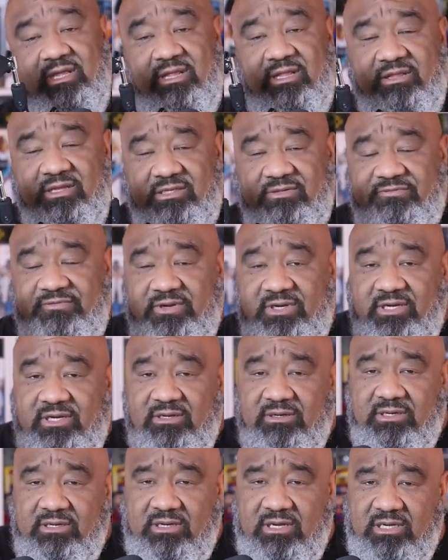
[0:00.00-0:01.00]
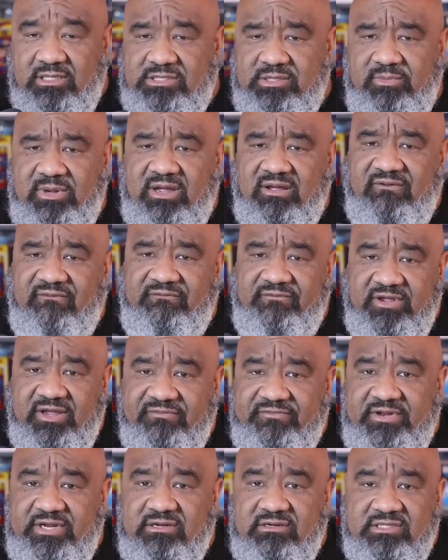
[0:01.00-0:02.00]
This figure costs about
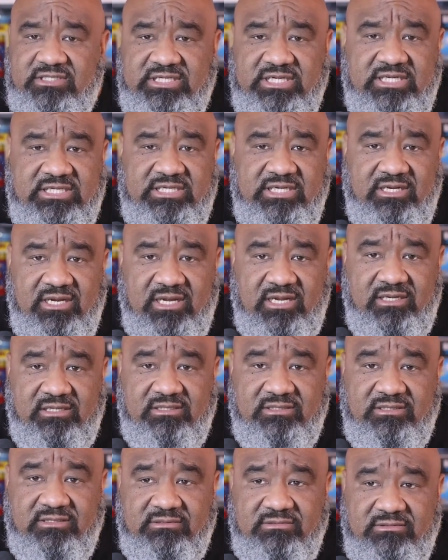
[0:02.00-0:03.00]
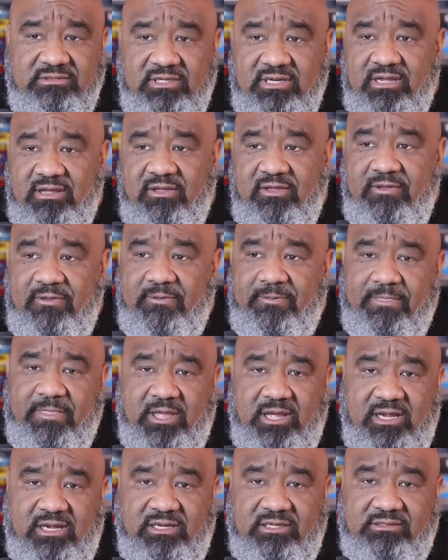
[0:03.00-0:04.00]
$50 or $60.
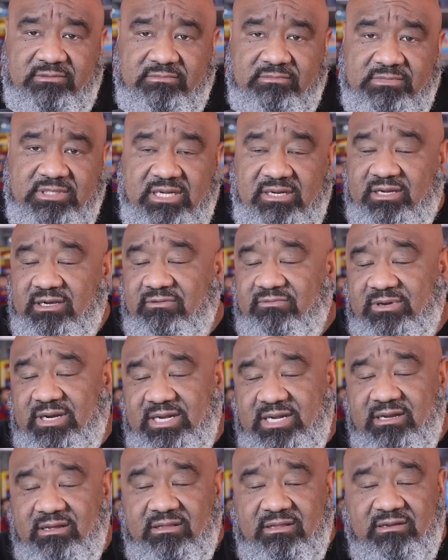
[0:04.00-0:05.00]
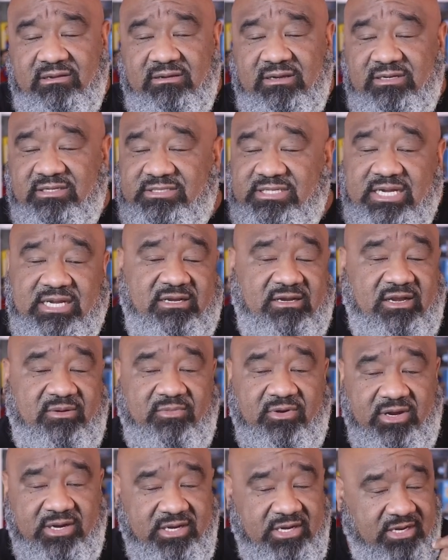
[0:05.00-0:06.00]
Now, right now, on the secondary
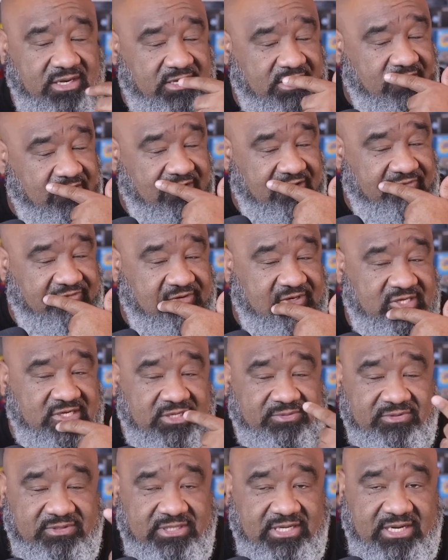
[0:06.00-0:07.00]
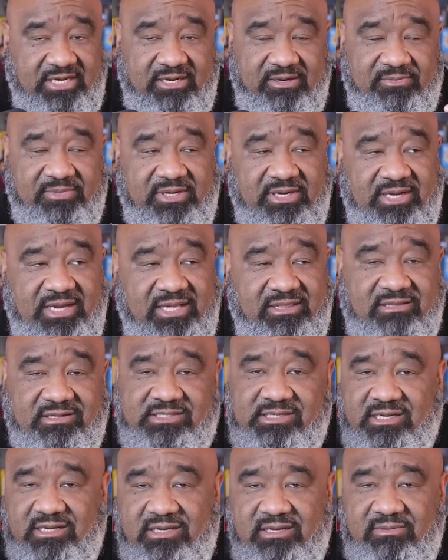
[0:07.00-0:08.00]
market, they're going for double that. But at the
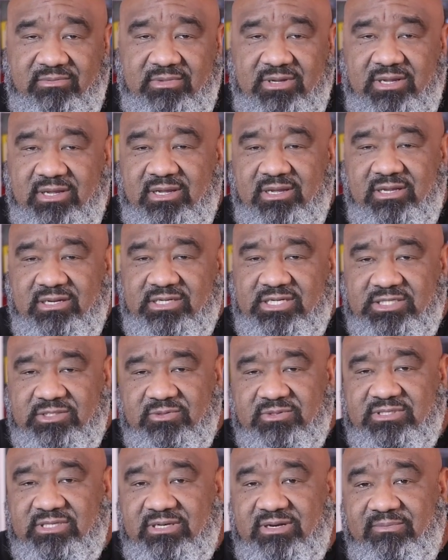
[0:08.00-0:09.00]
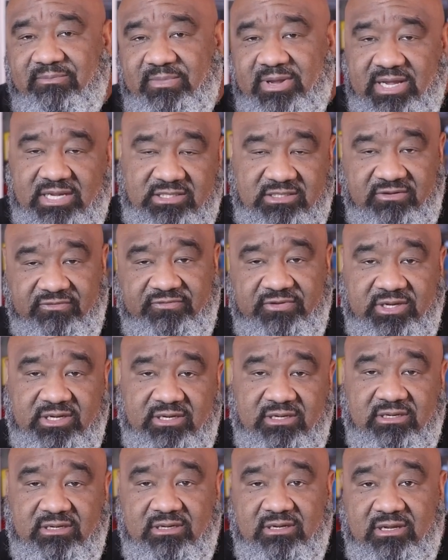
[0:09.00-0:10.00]
time, this was an amazing
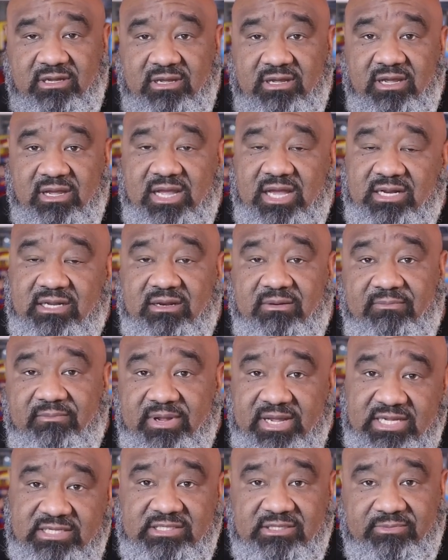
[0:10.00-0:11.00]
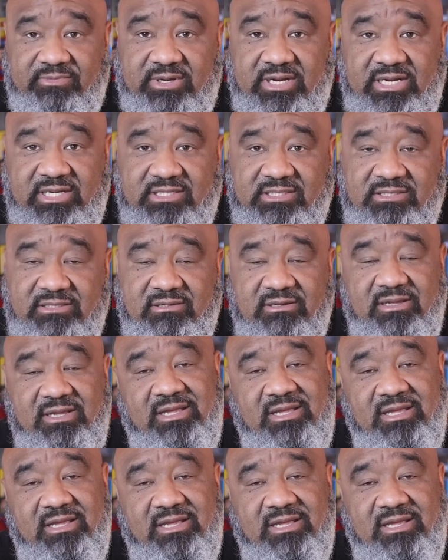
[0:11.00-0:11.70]
figure at an amazing price.